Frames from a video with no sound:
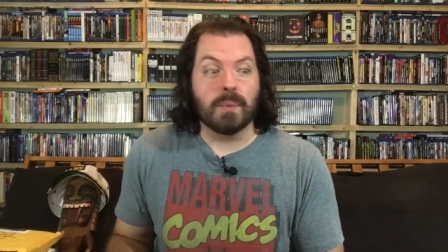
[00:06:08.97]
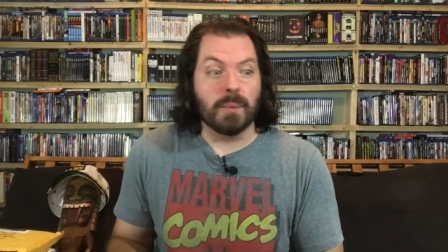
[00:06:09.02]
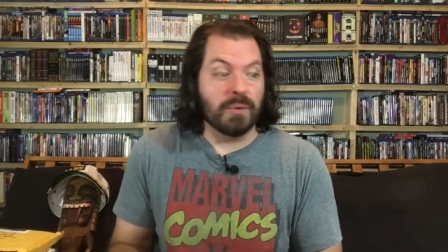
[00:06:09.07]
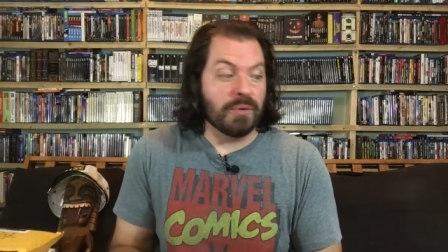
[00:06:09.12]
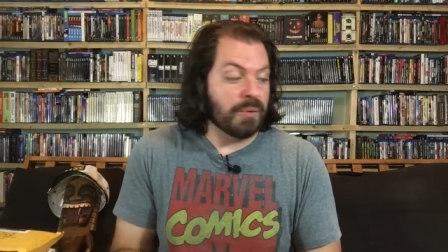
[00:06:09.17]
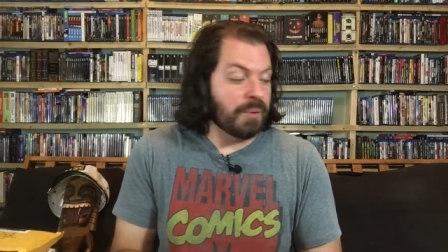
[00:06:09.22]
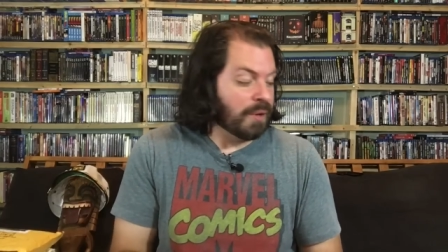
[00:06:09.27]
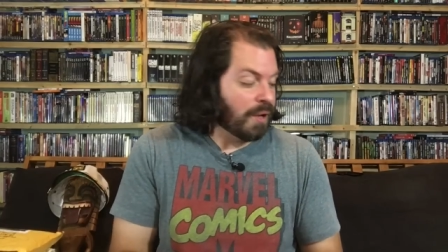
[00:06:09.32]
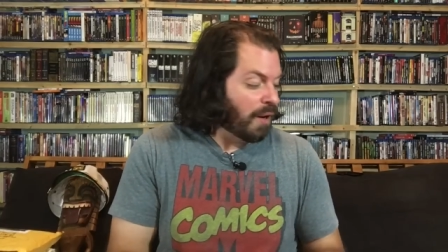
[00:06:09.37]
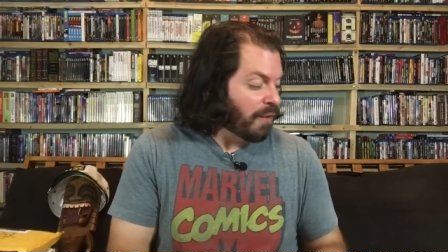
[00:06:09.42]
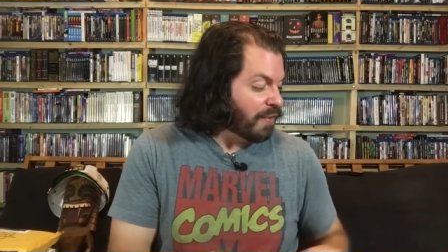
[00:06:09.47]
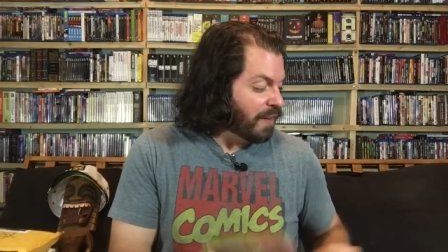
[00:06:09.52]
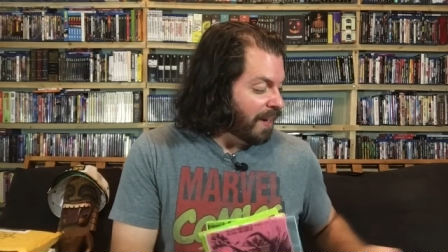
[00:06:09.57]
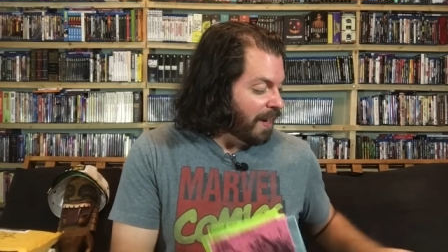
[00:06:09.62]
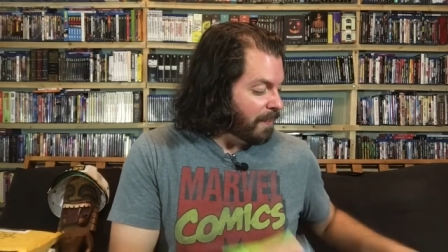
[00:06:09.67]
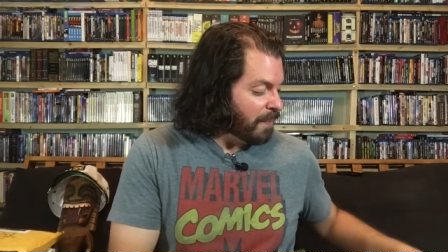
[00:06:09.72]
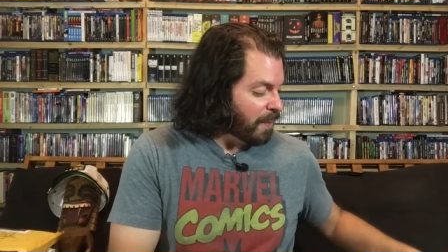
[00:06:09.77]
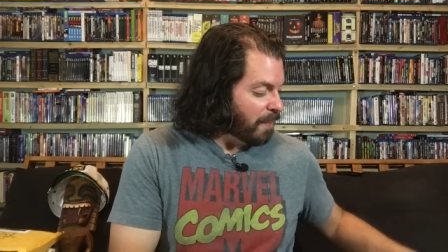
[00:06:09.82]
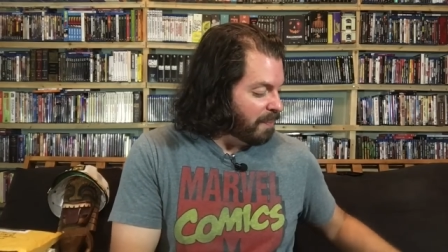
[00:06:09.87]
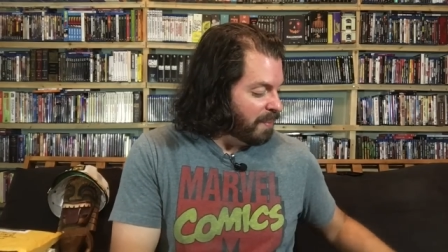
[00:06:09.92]
We'll do it off
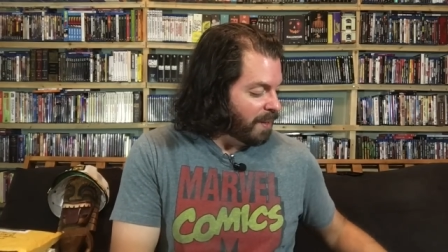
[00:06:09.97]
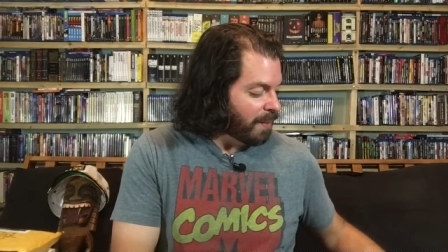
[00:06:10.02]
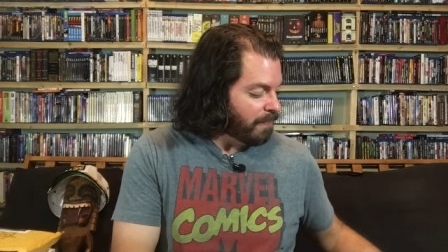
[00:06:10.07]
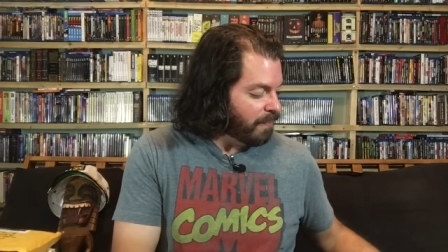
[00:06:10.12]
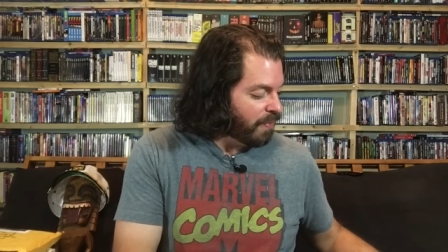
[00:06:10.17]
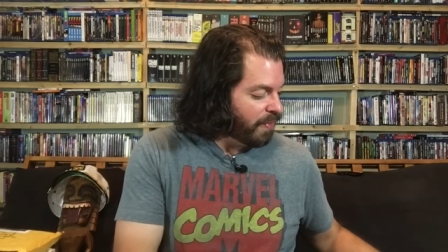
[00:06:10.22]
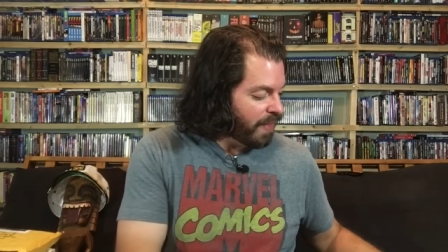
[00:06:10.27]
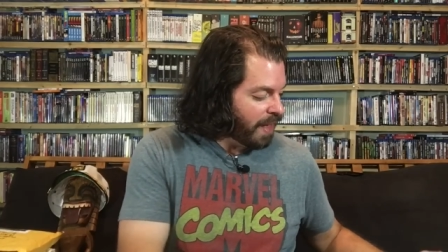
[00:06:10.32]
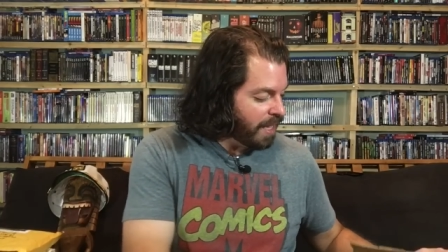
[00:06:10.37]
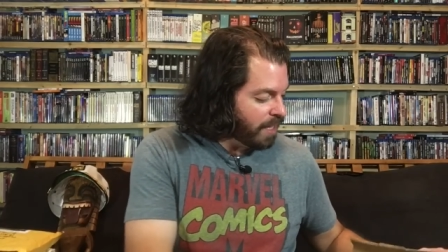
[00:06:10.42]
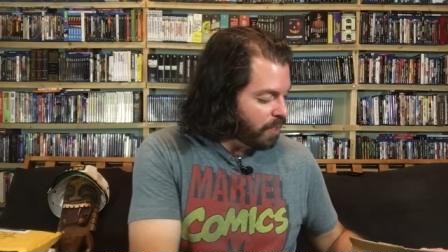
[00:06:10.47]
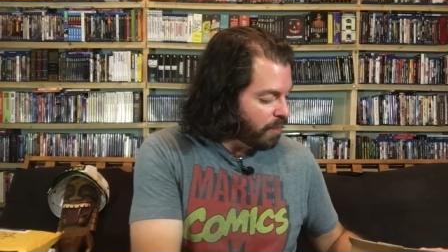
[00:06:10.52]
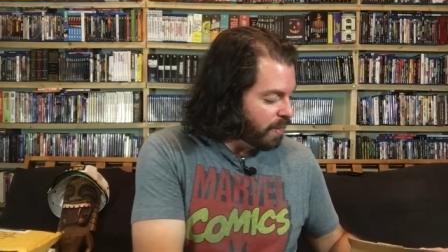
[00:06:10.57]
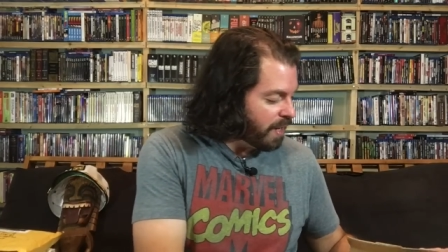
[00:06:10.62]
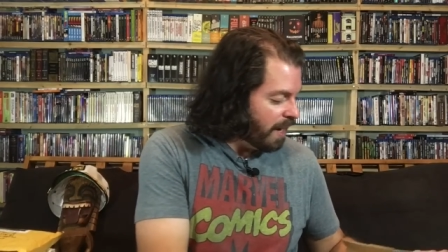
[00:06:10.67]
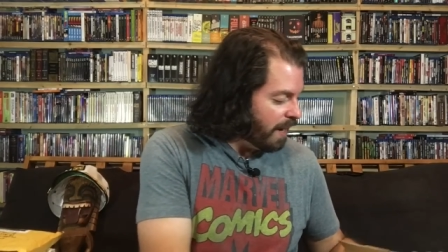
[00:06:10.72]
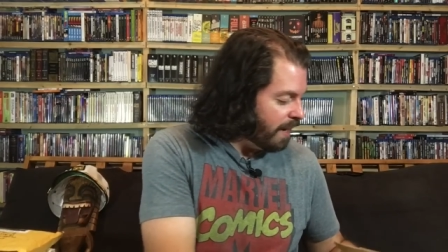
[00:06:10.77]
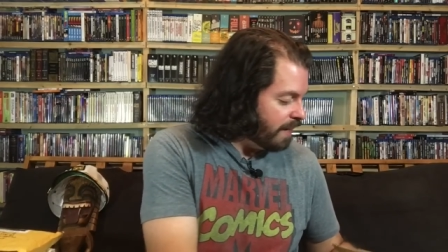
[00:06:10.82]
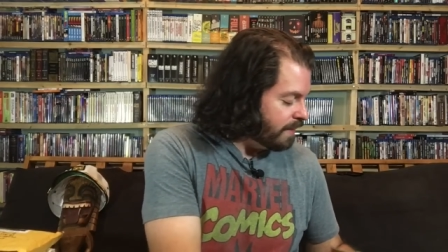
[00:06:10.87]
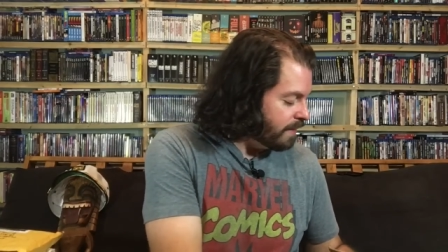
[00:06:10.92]
camera. But thank you
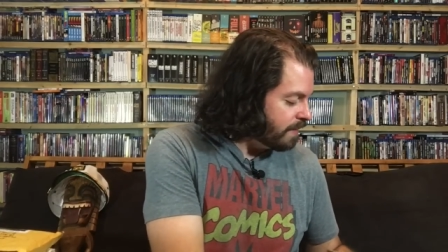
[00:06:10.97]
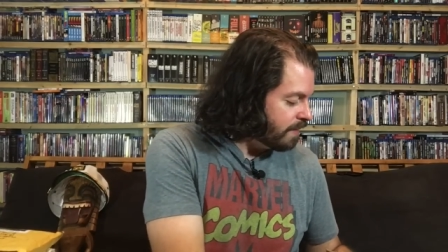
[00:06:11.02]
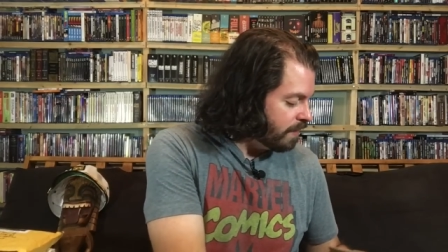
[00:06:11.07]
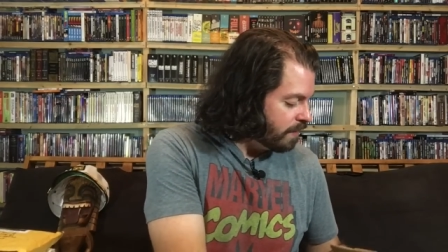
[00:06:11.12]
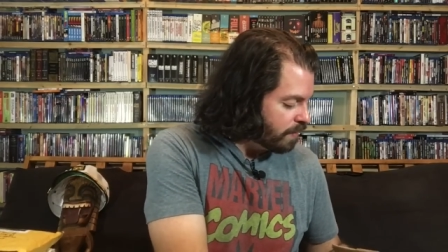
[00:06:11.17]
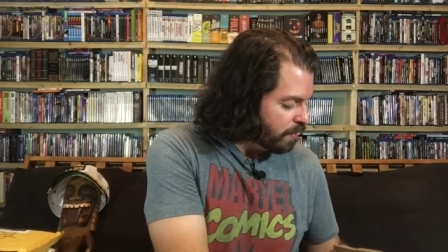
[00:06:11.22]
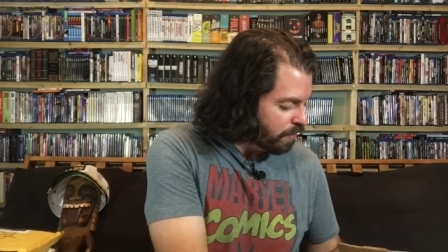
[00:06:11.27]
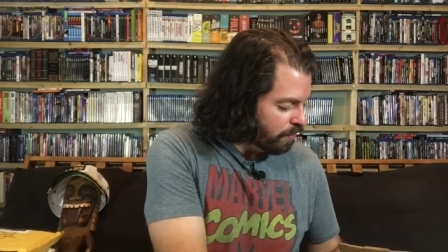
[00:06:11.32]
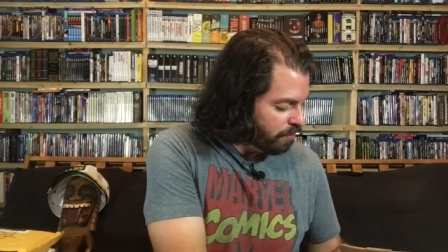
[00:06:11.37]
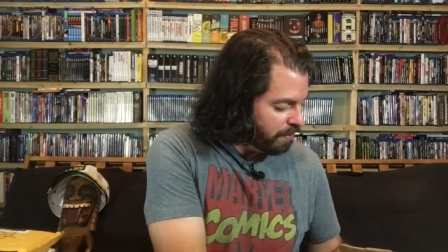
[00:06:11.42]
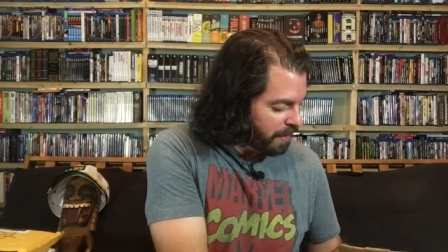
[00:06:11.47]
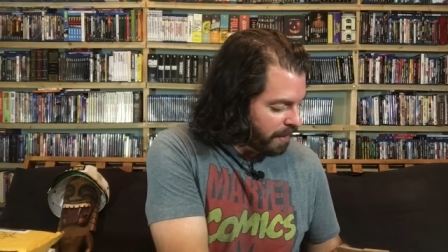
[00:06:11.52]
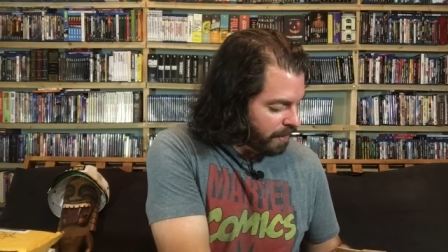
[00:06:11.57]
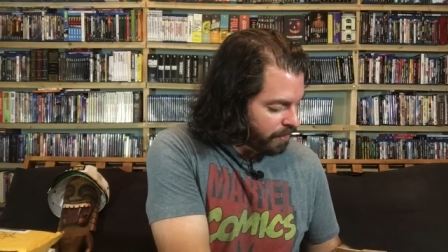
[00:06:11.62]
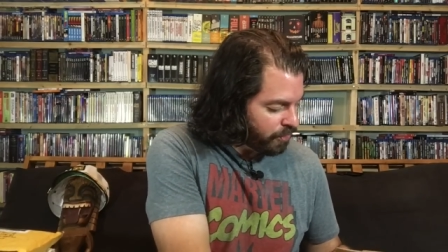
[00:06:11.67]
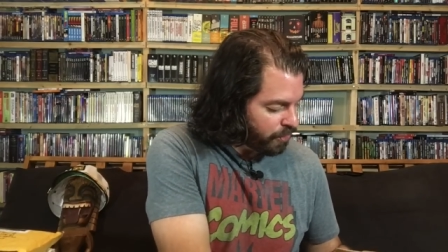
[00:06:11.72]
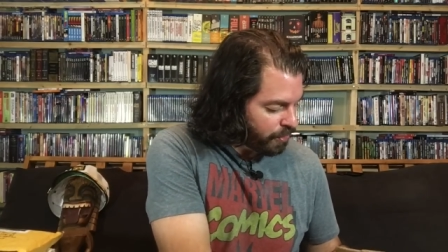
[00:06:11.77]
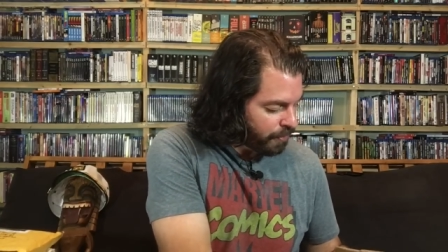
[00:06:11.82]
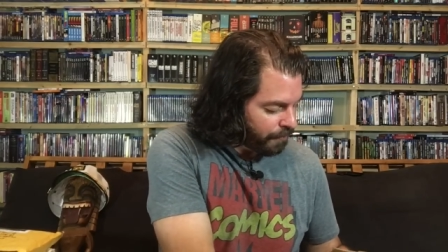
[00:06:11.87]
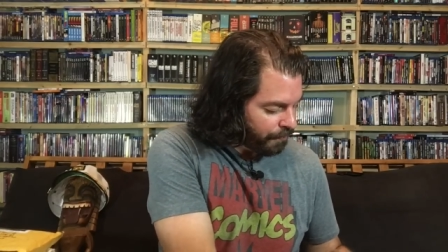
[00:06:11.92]
guys so
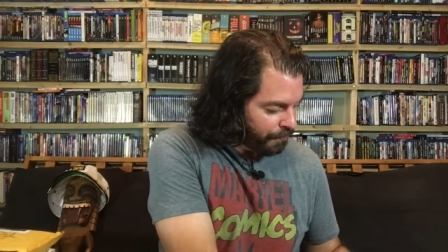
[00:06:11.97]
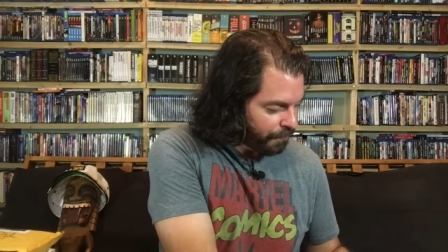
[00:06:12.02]
much.